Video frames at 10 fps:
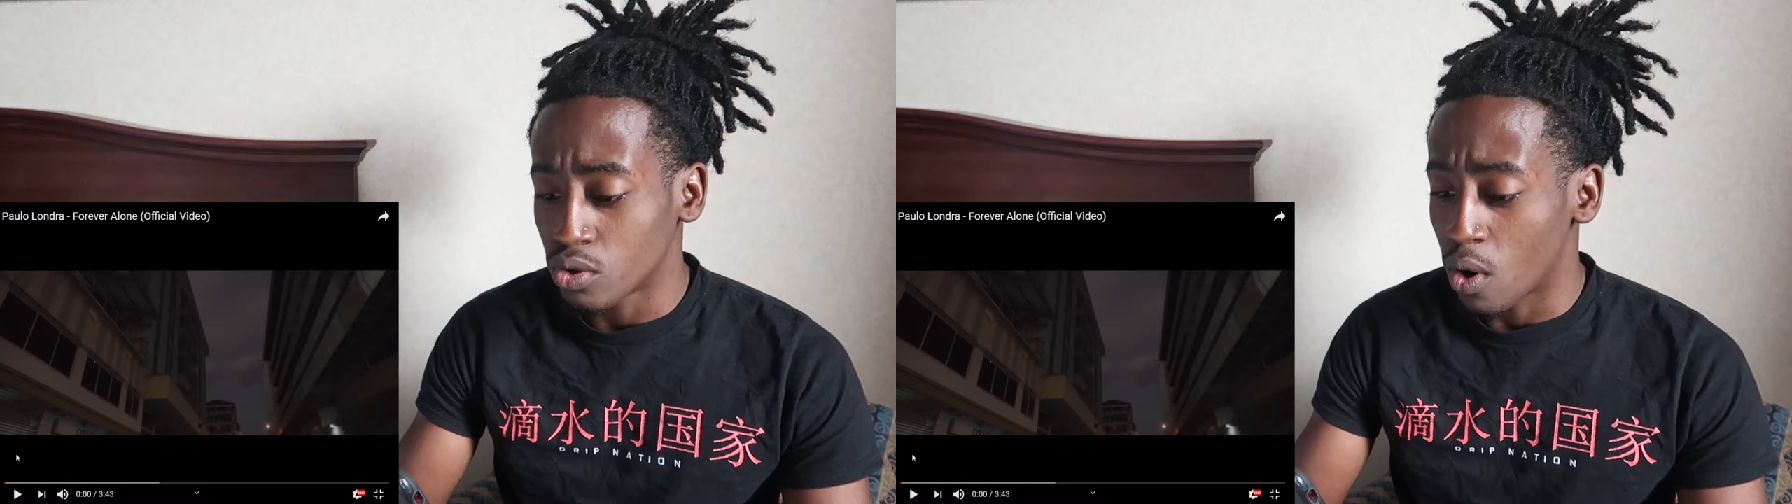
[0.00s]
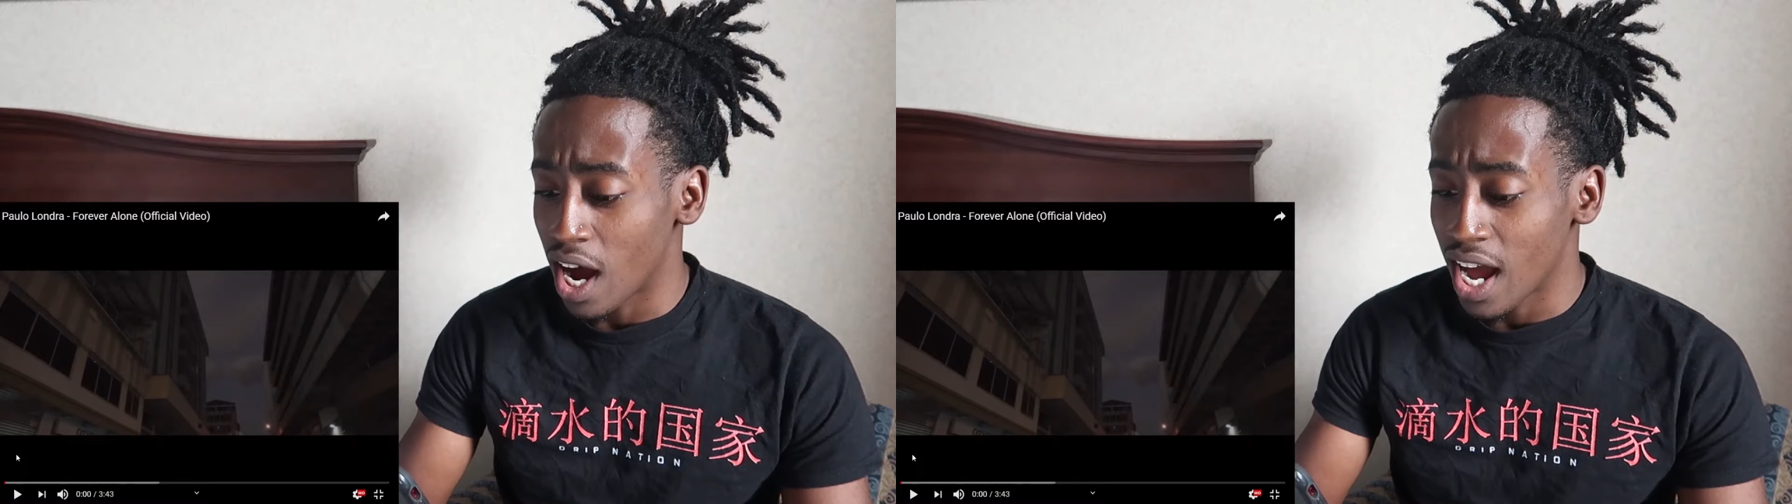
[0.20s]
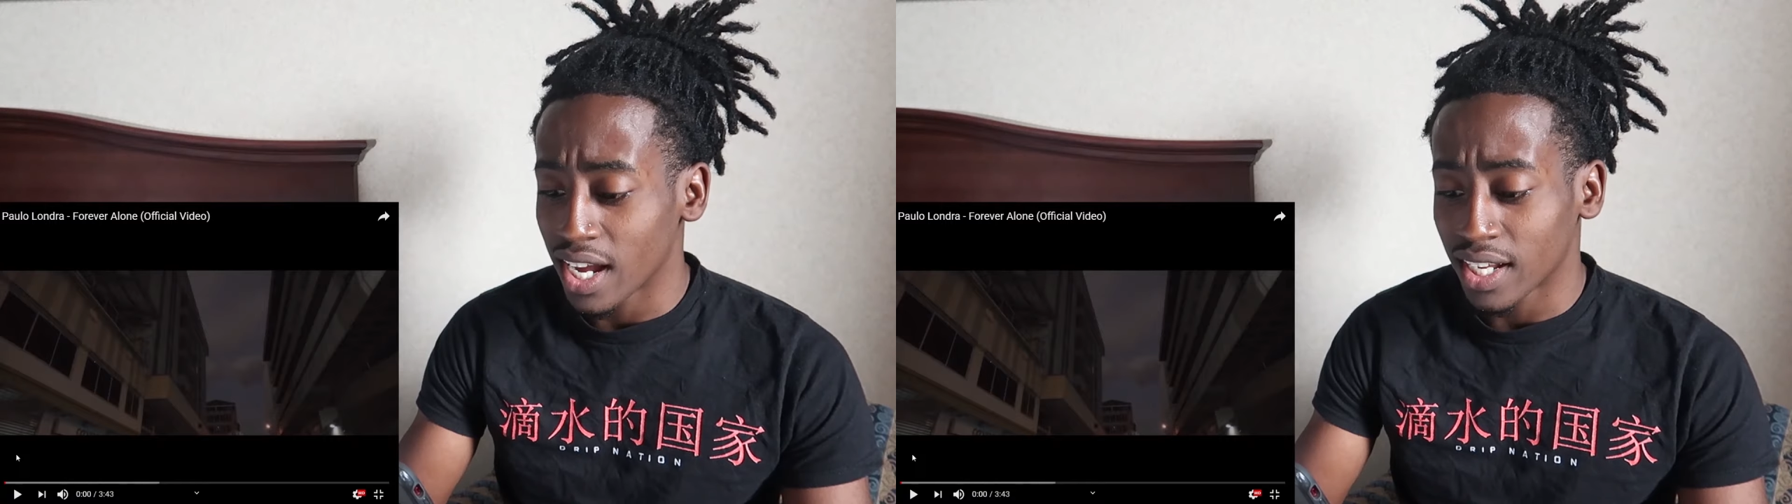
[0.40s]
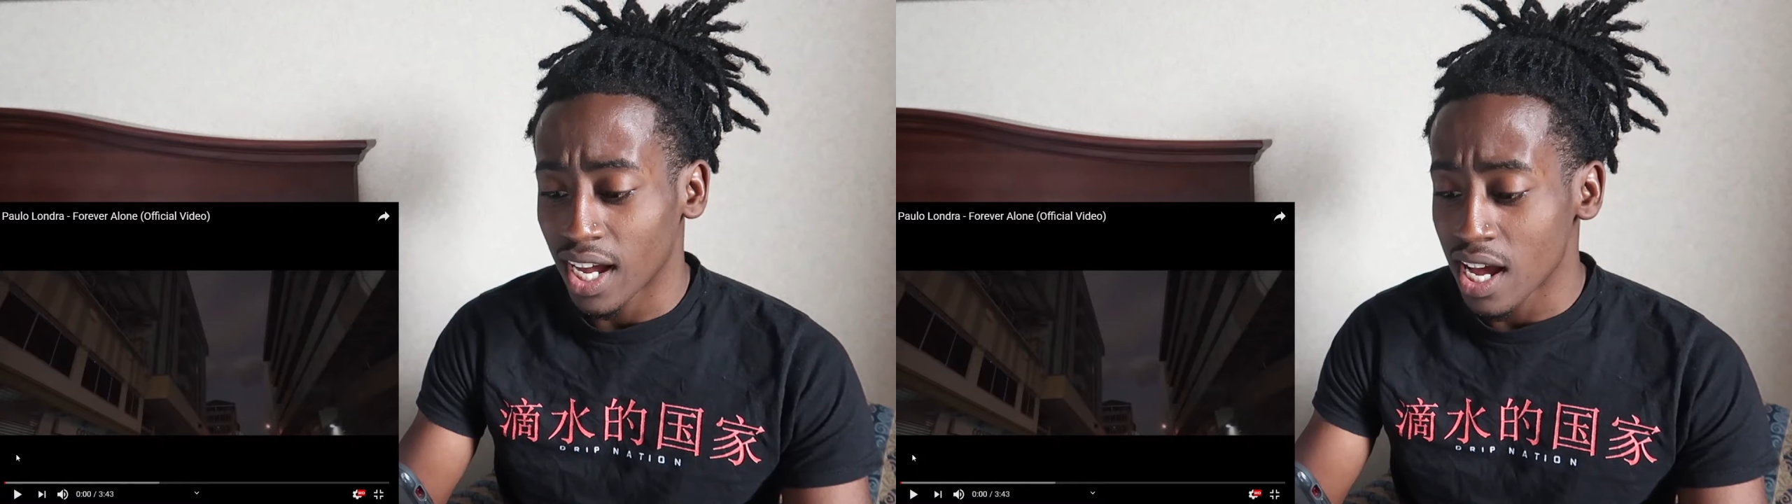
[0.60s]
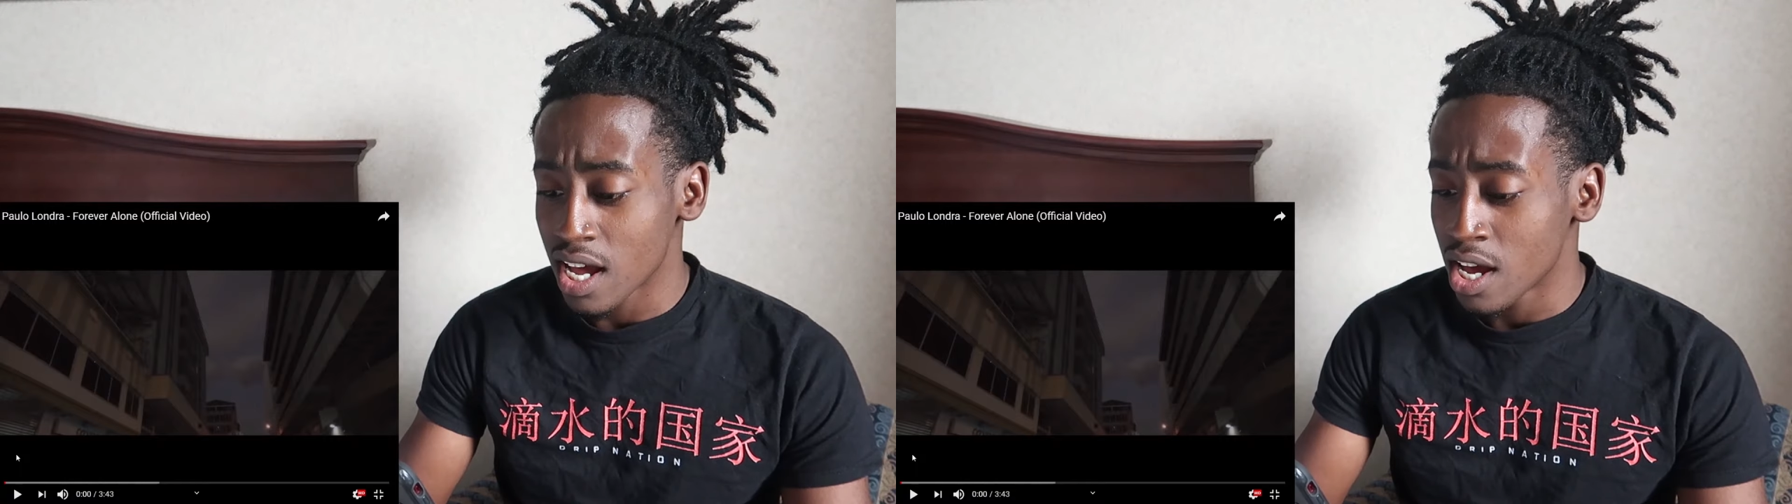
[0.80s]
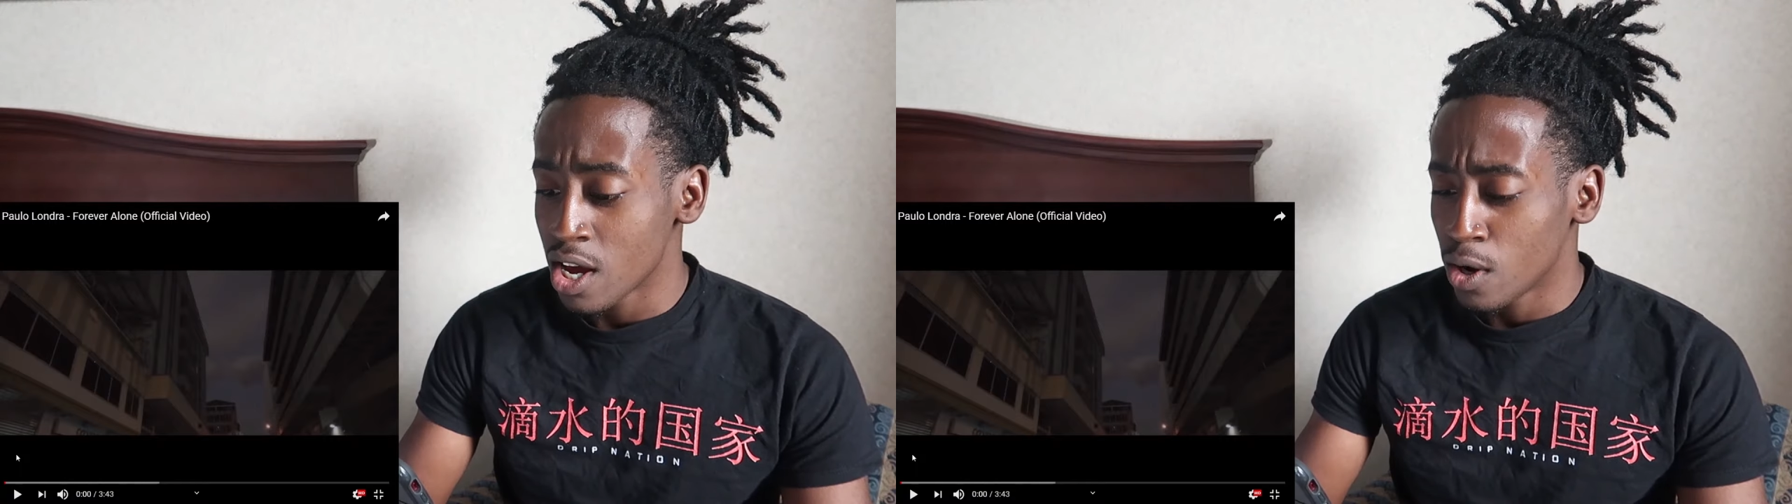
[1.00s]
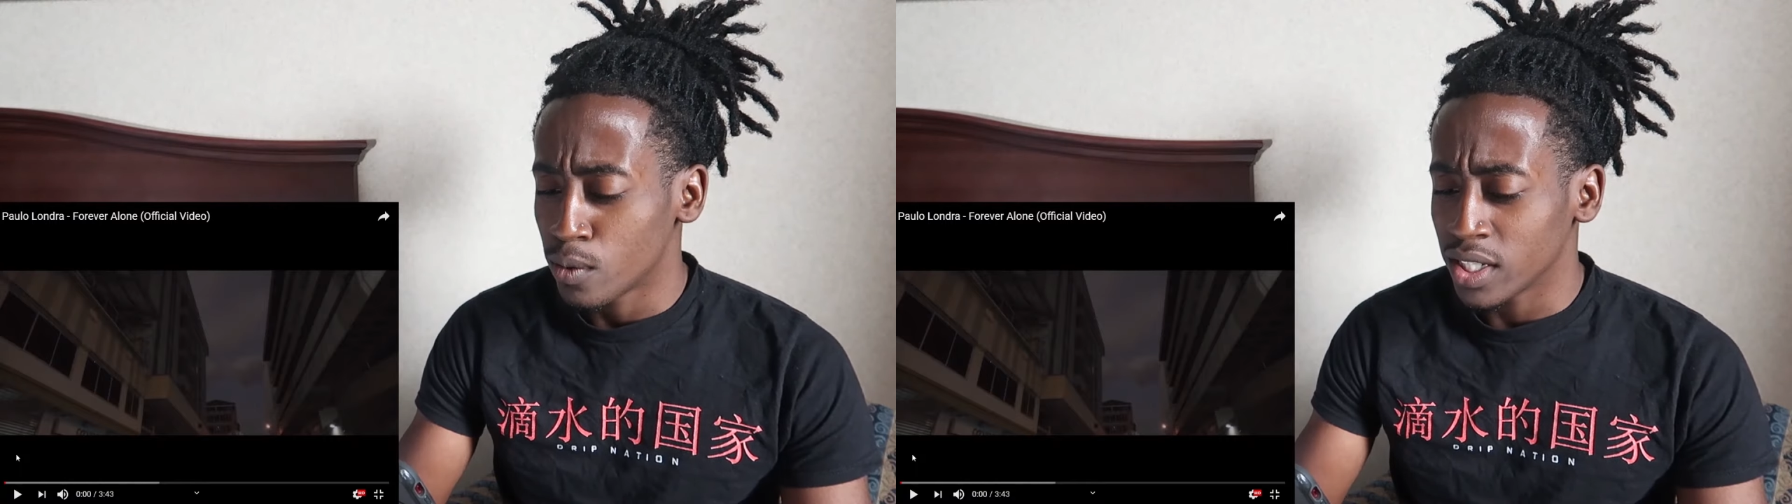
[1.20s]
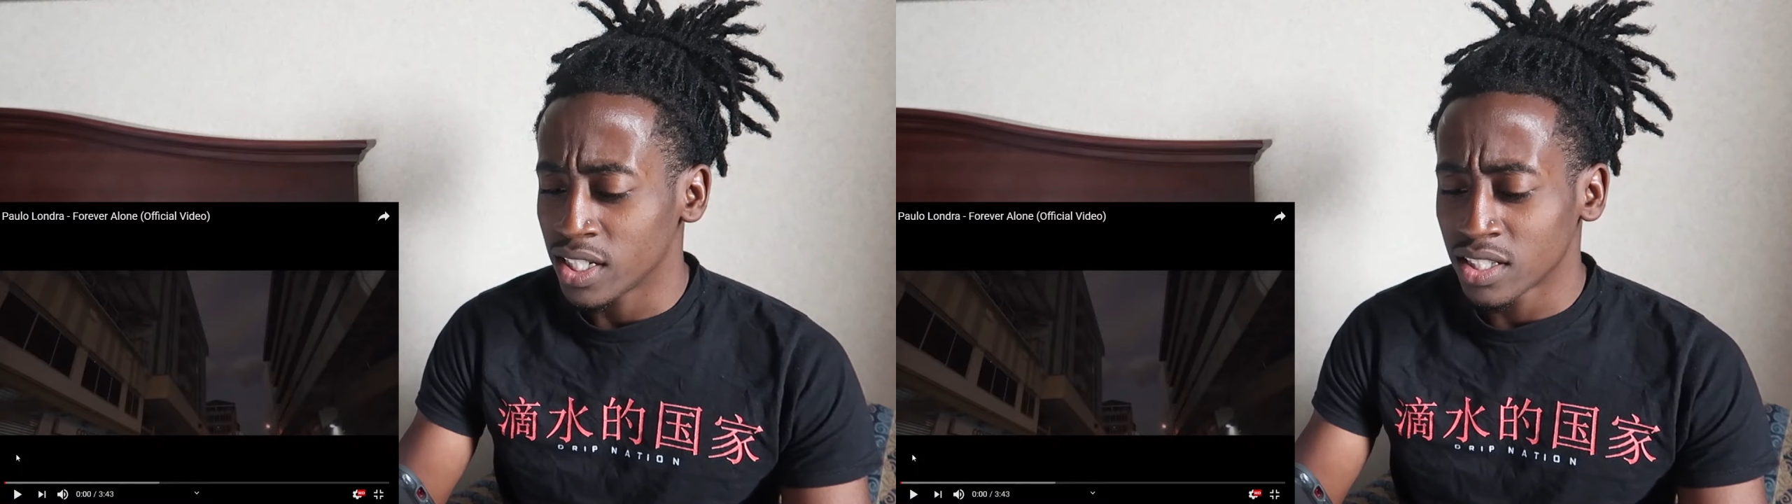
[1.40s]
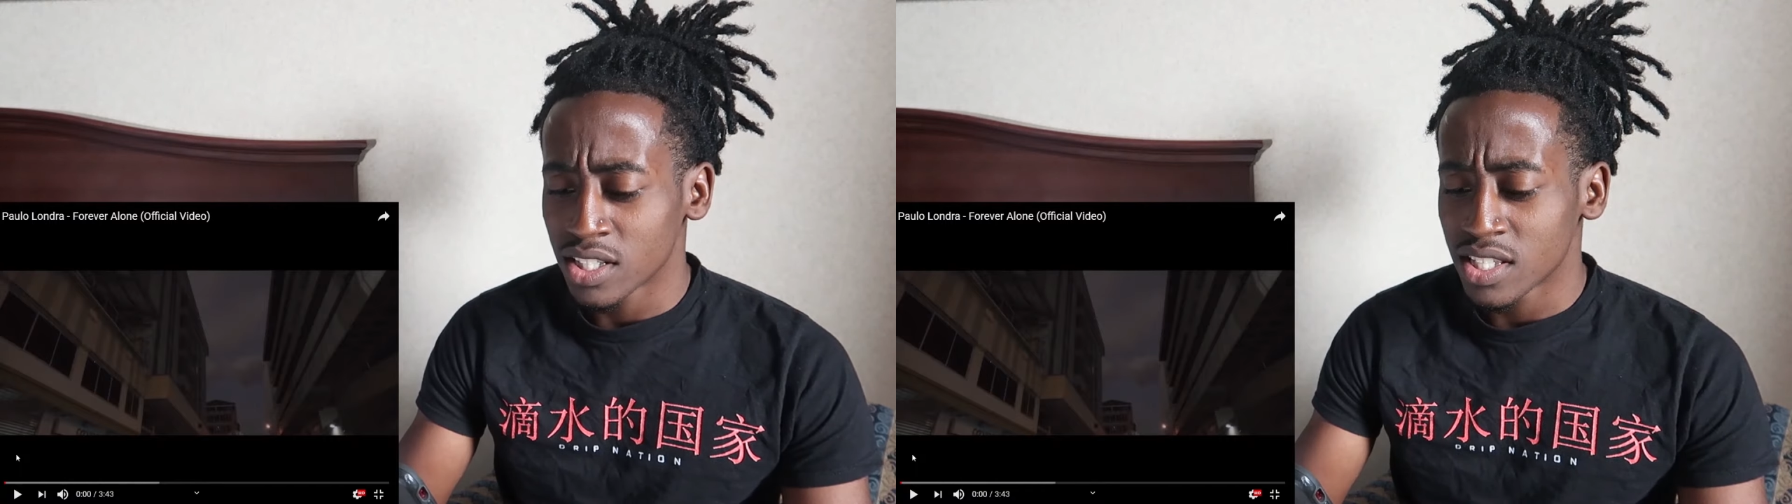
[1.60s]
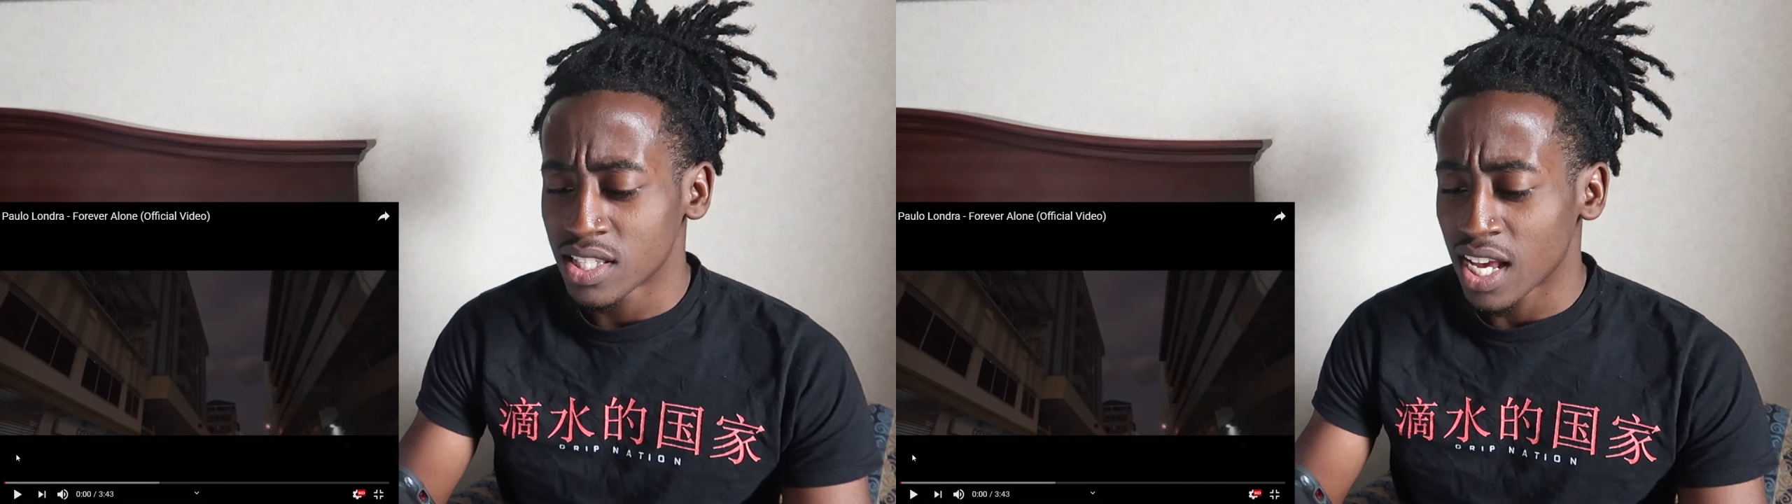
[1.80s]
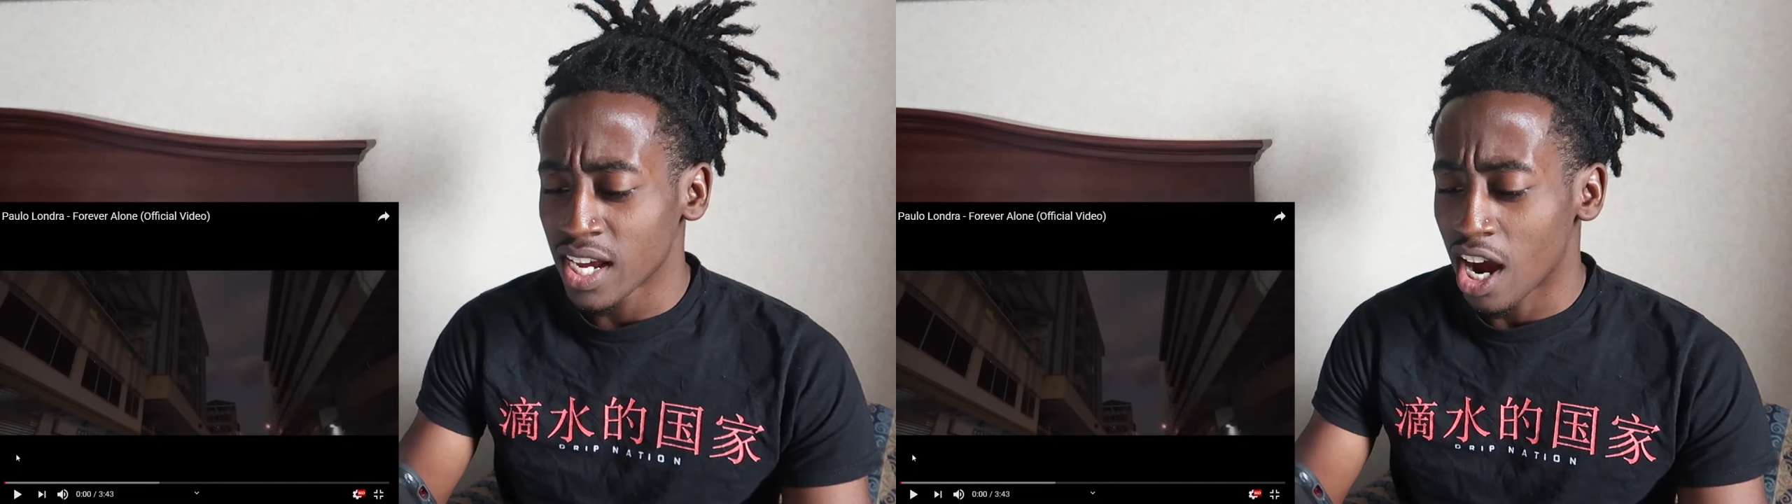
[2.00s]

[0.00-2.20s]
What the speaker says: quiet guy with nothing to say,